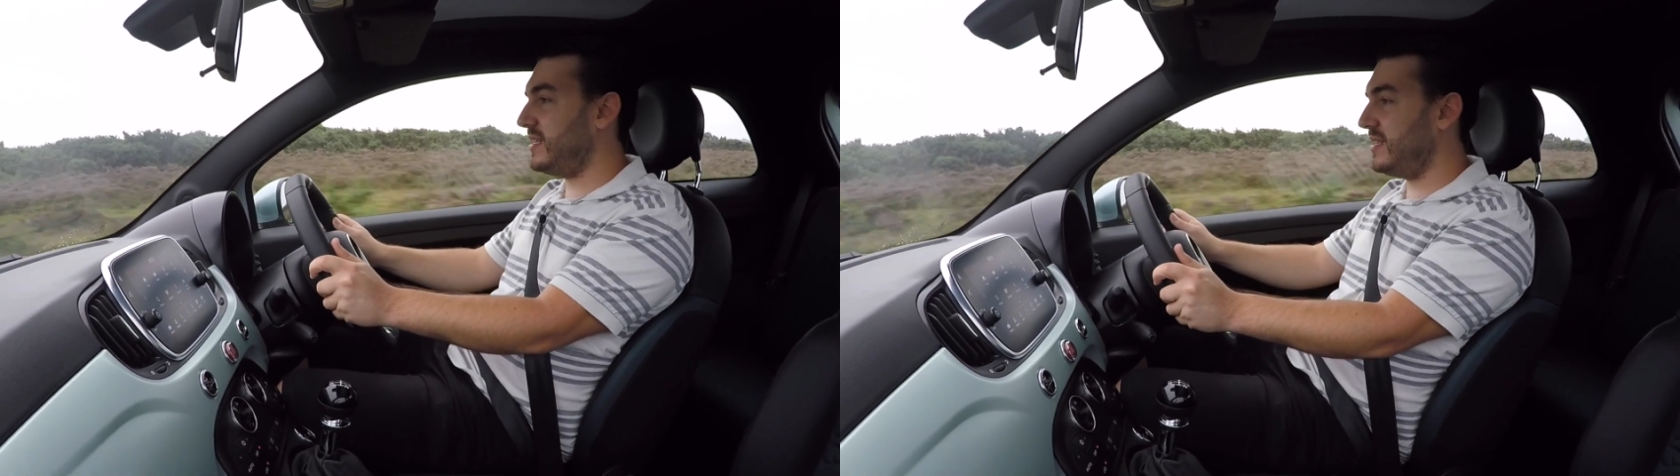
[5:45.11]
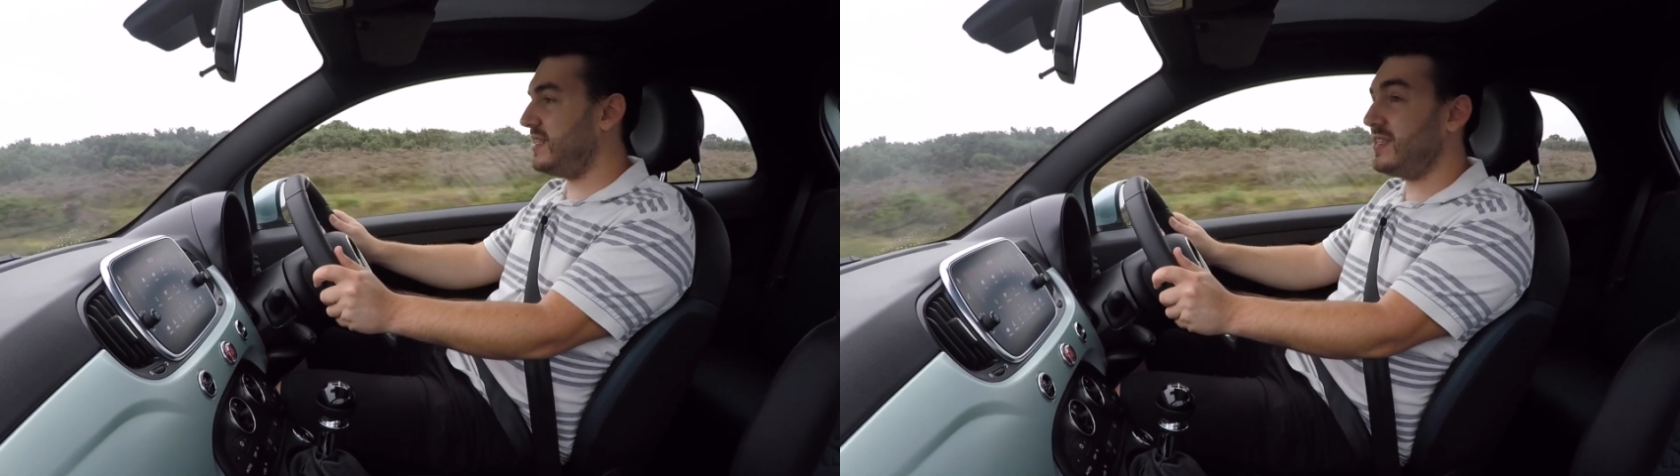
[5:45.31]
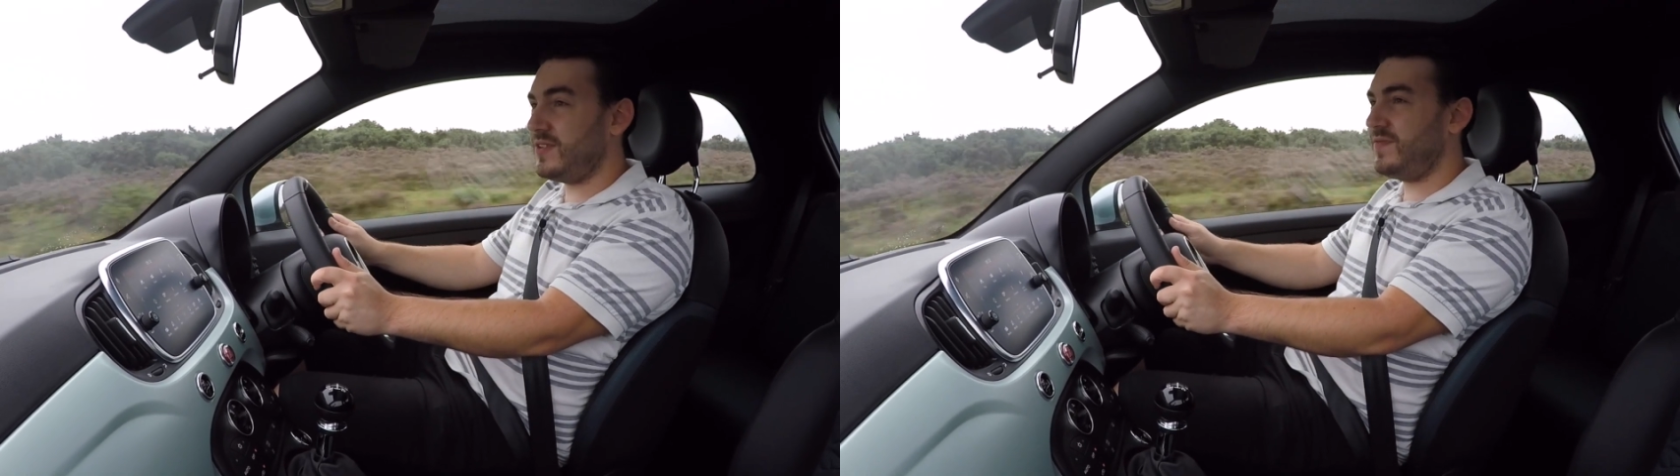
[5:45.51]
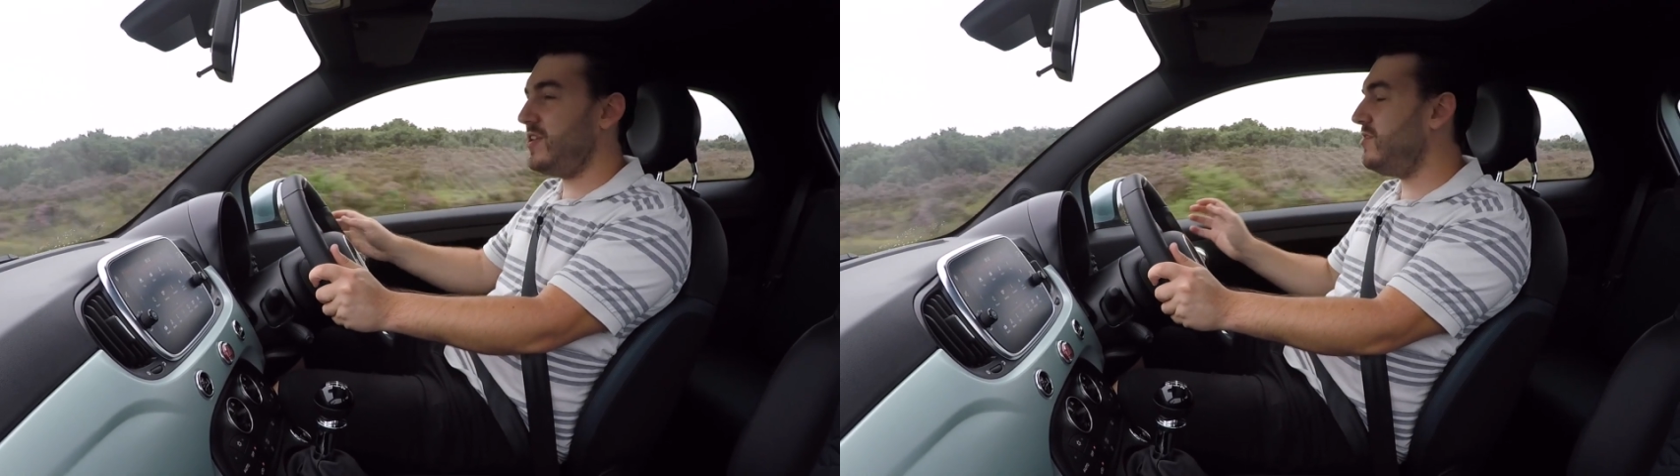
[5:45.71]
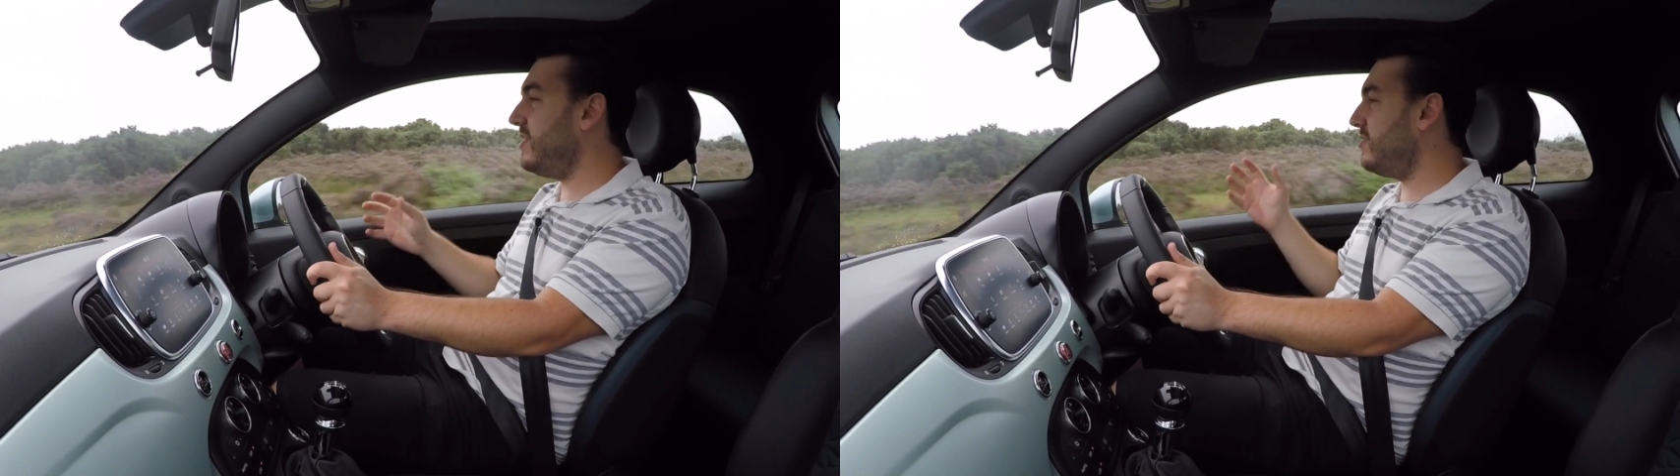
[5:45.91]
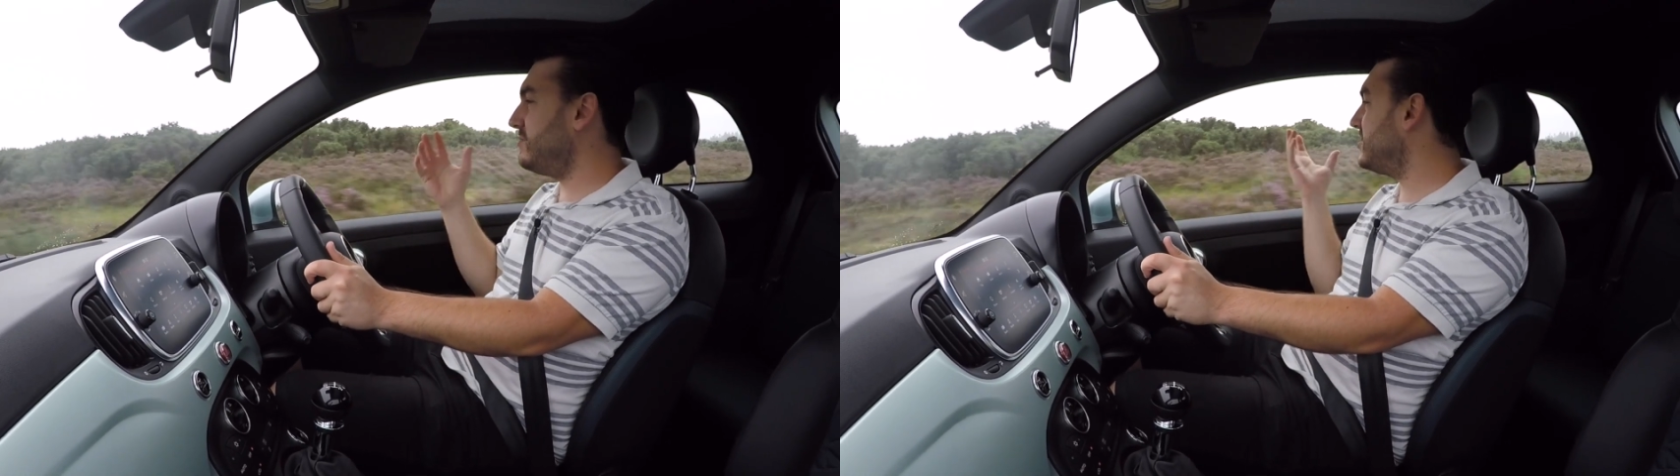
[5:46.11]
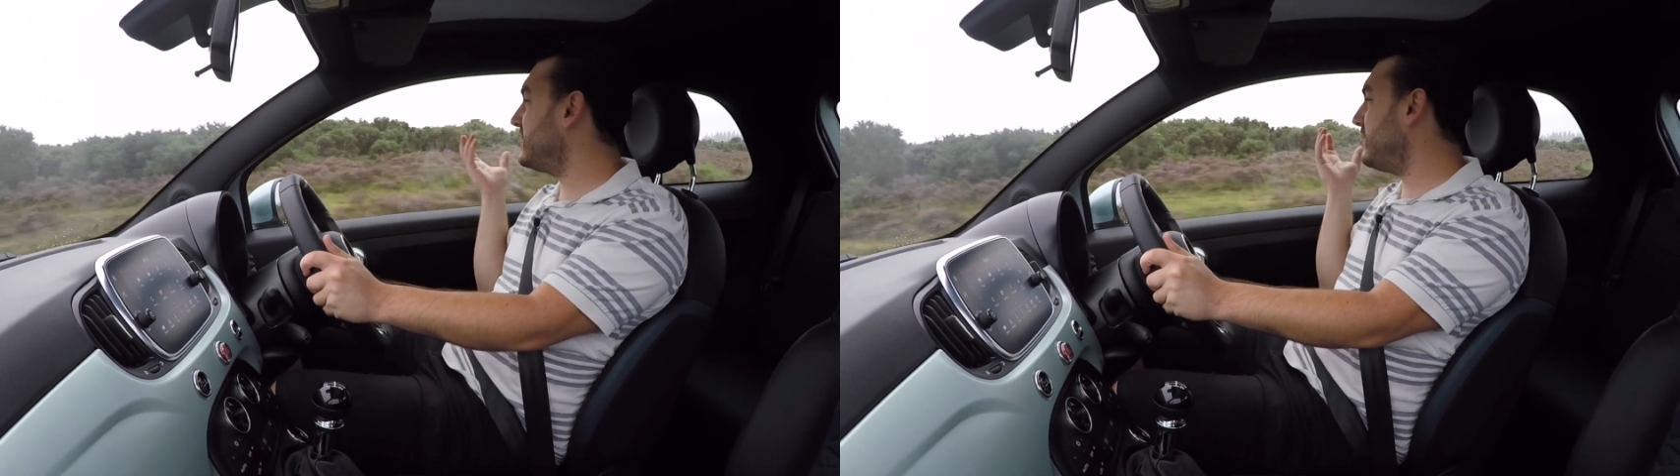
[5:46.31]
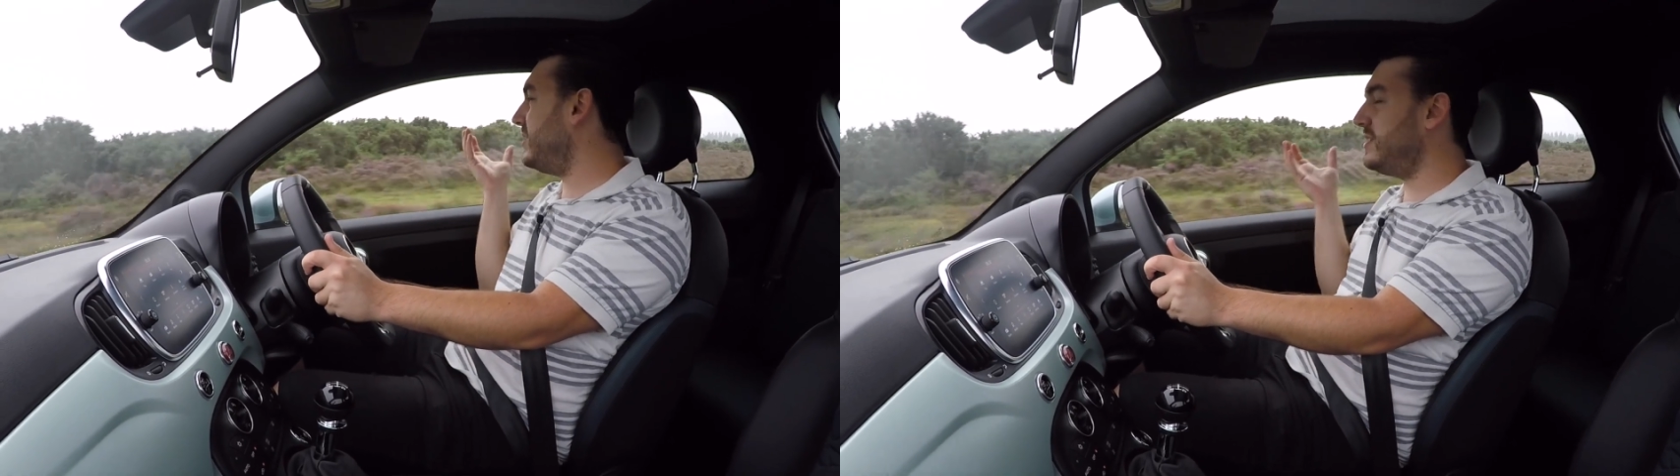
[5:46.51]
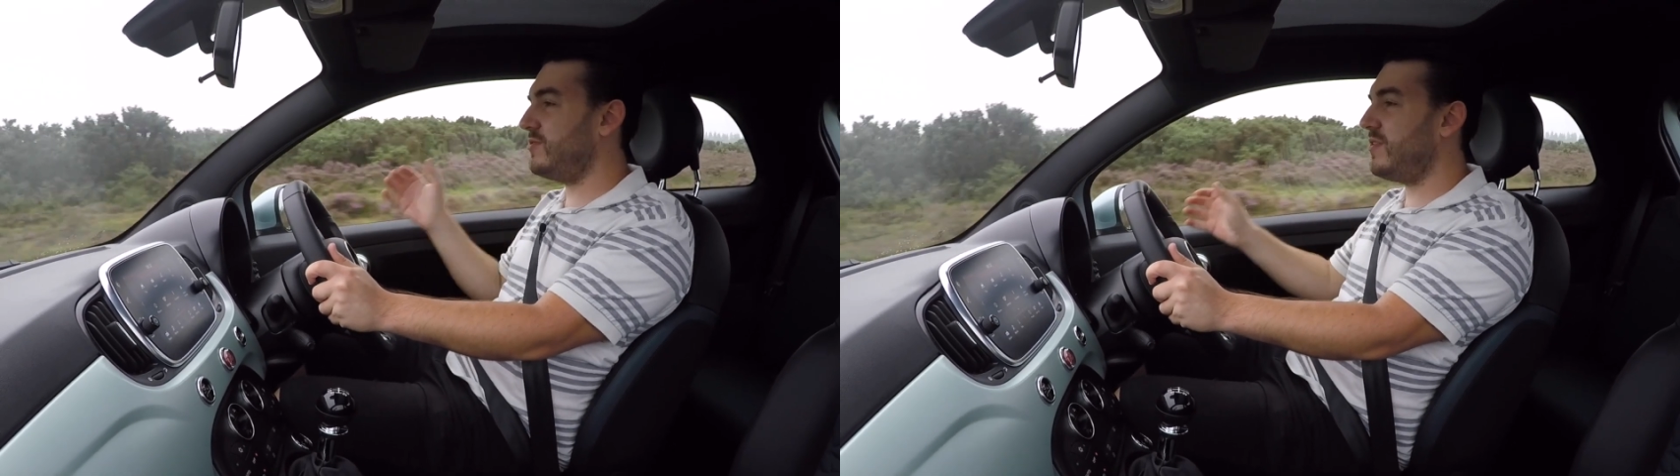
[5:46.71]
and there's a few little squeaks